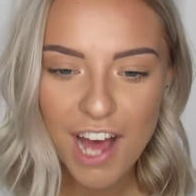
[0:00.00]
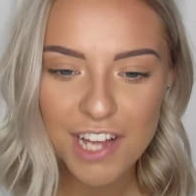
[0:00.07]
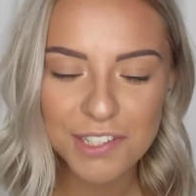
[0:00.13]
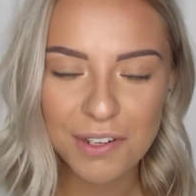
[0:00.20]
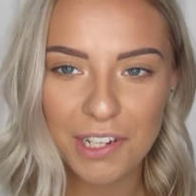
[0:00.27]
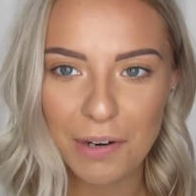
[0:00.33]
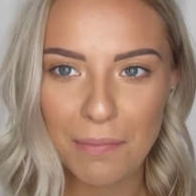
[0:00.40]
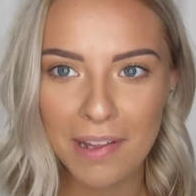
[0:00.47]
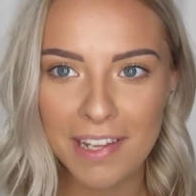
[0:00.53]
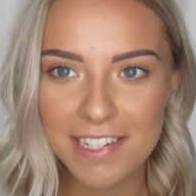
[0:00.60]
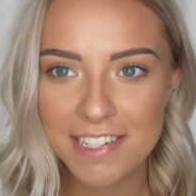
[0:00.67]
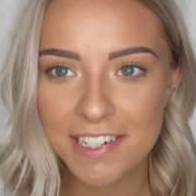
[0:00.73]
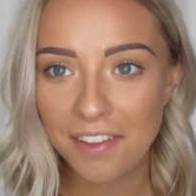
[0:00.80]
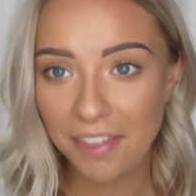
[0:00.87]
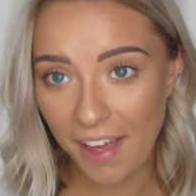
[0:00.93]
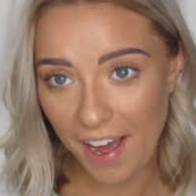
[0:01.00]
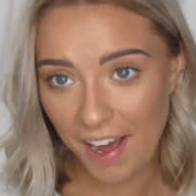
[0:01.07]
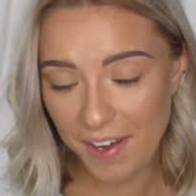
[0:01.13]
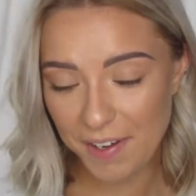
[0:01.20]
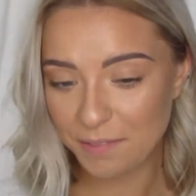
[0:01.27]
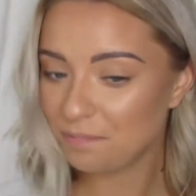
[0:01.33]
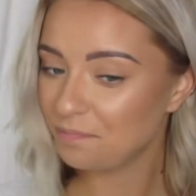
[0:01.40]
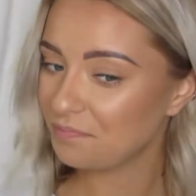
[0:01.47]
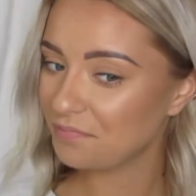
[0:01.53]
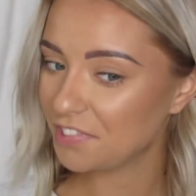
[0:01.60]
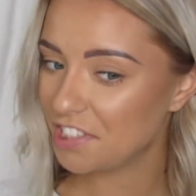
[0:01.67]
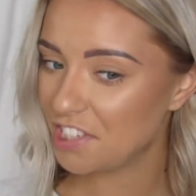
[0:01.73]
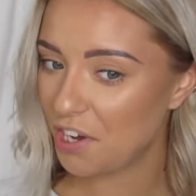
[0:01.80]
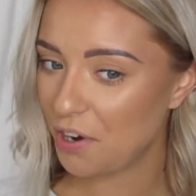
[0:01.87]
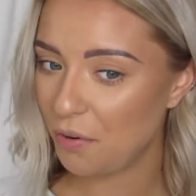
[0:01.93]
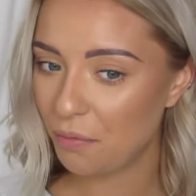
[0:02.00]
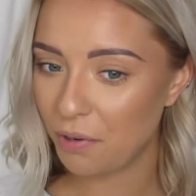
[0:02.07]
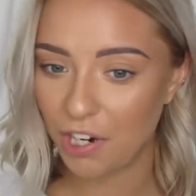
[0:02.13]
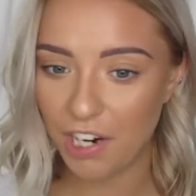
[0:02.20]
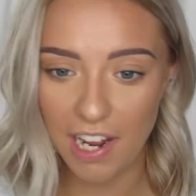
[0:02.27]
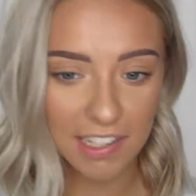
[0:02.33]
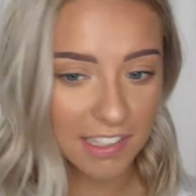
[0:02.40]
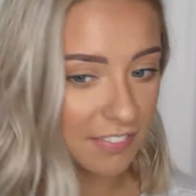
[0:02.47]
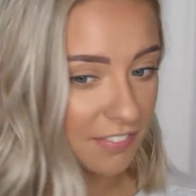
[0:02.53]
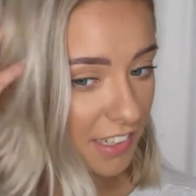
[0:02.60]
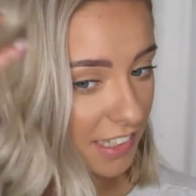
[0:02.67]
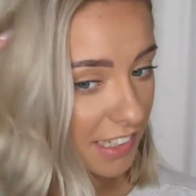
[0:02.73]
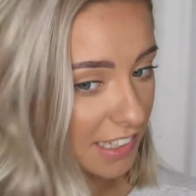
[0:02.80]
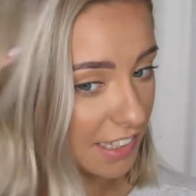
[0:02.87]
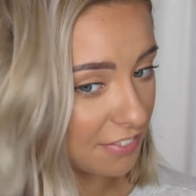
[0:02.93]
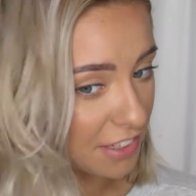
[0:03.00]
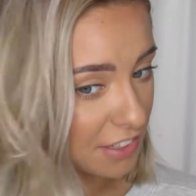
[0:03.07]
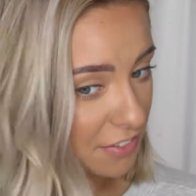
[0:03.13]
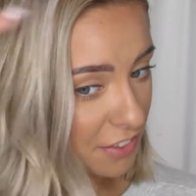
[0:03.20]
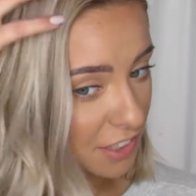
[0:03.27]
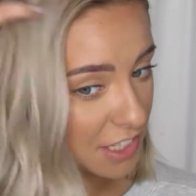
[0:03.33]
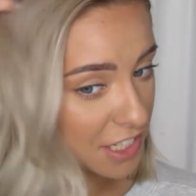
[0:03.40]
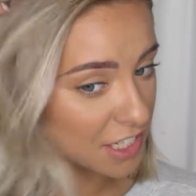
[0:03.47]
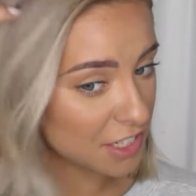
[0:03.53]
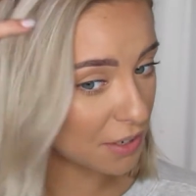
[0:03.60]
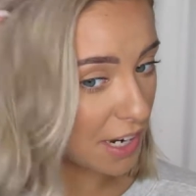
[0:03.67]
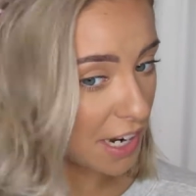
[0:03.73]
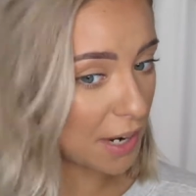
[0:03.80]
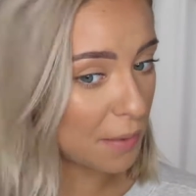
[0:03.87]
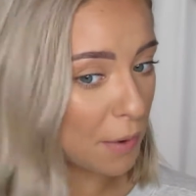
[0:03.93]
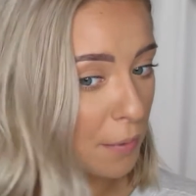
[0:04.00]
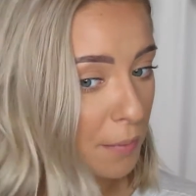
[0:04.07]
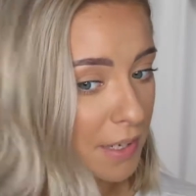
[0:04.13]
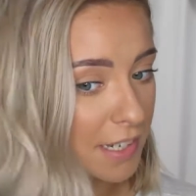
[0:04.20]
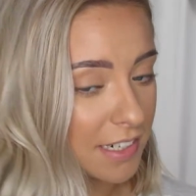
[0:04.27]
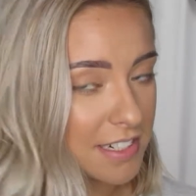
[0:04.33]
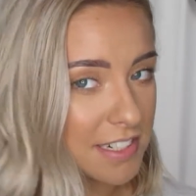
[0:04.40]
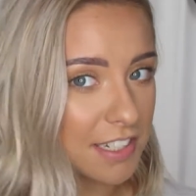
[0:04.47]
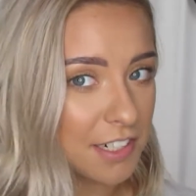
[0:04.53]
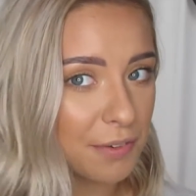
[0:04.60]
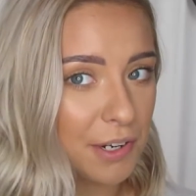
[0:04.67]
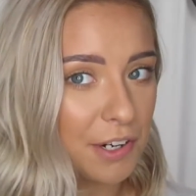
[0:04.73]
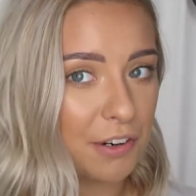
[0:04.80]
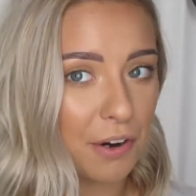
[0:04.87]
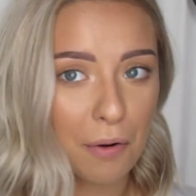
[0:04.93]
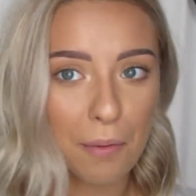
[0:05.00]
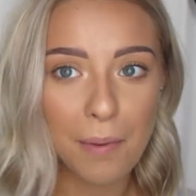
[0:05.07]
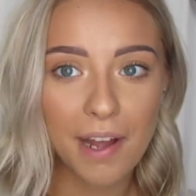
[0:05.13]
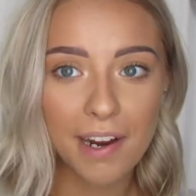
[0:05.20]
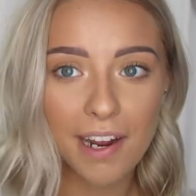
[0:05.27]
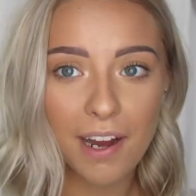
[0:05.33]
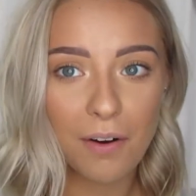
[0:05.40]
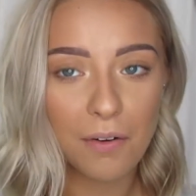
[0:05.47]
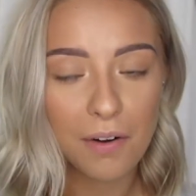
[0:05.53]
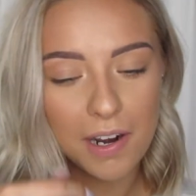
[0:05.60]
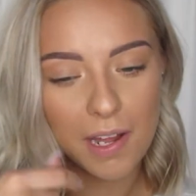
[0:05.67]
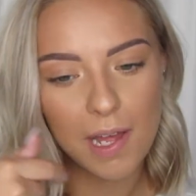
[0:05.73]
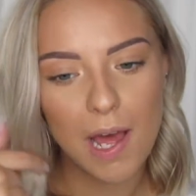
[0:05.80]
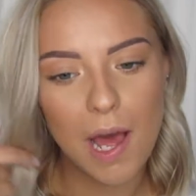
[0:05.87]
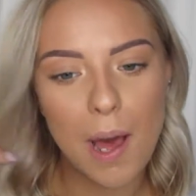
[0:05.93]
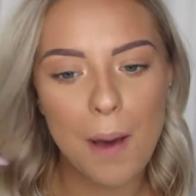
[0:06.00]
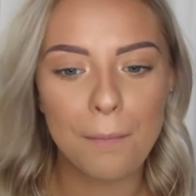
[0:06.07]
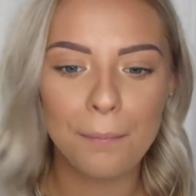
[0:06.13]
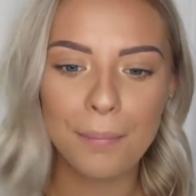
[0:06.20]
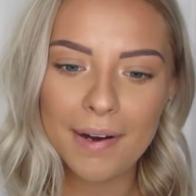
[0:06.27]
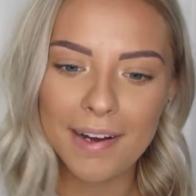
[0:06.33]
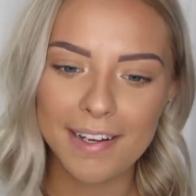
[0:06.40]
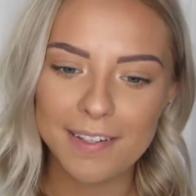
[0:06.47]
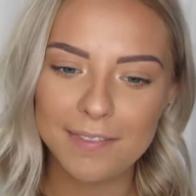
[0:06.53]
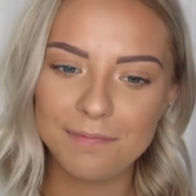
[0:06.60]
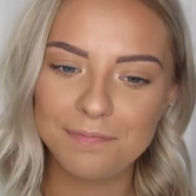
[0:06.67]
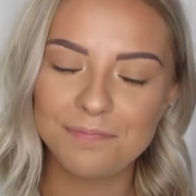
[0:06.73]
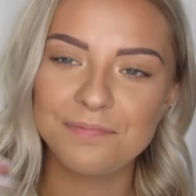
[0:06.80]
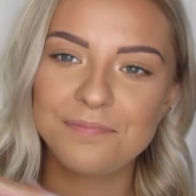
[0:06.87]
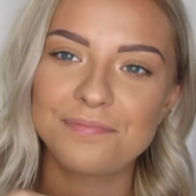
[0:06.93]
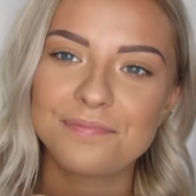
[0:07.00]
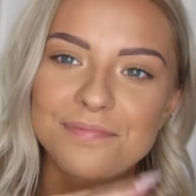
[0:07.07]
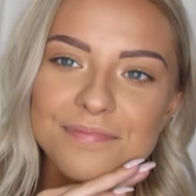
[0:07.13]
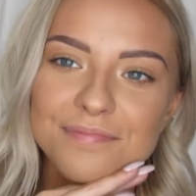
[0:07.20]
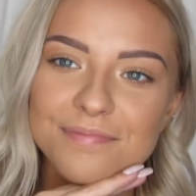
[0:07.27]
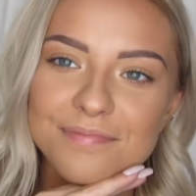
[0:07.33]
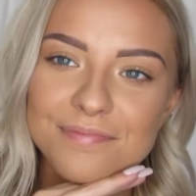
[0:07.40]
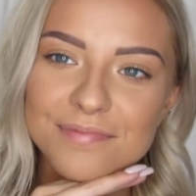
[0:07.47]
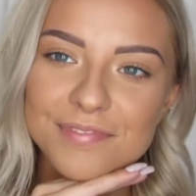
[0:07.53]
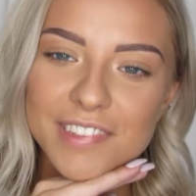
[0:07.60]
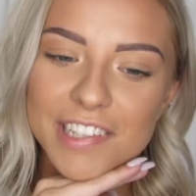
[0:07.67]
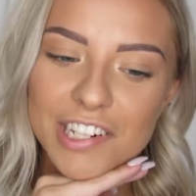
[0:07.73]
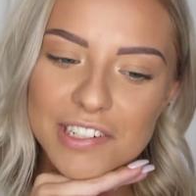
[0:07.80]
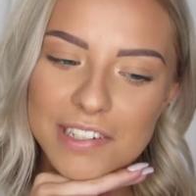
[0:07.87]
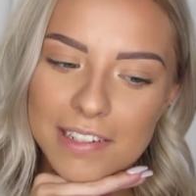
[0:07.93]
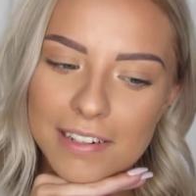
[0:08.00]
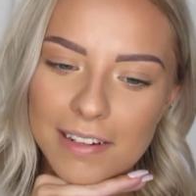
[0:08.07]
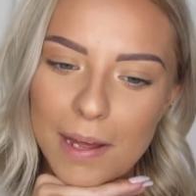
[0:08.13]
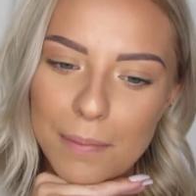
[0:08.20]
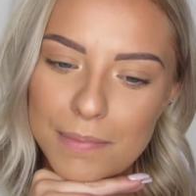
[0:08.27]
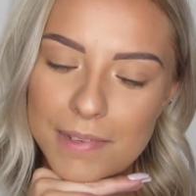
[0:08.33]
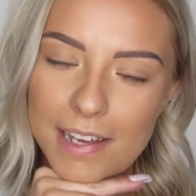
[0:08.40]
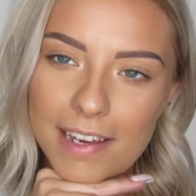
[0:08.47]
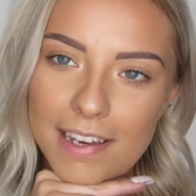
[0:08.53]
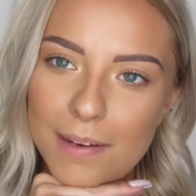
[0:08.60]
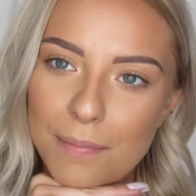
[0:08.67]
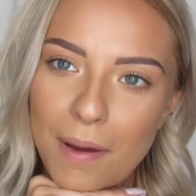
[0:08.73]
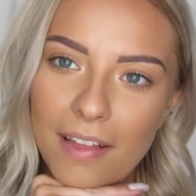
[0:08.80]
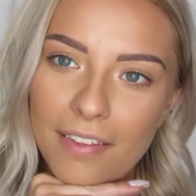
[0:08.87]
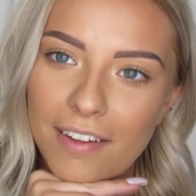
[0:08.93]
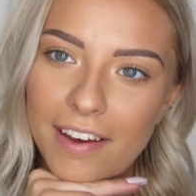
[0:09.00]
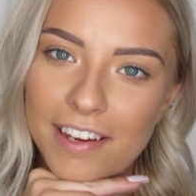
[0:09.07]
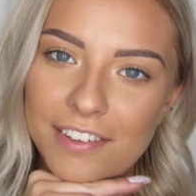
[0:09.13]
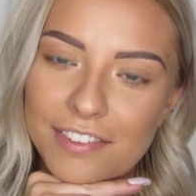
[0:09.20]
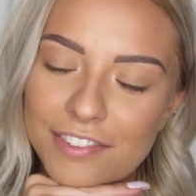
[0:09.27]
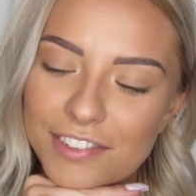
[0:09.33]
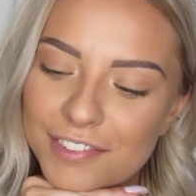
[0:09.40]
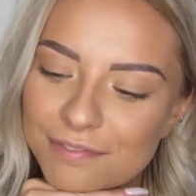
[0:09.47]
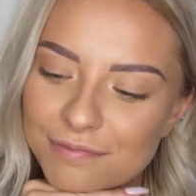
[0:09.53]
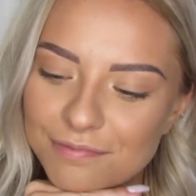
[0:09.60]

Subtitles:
So I learned my lesson on that. So we're kind of living for this short hair moment until we grow it back out. But there's a little update in my life.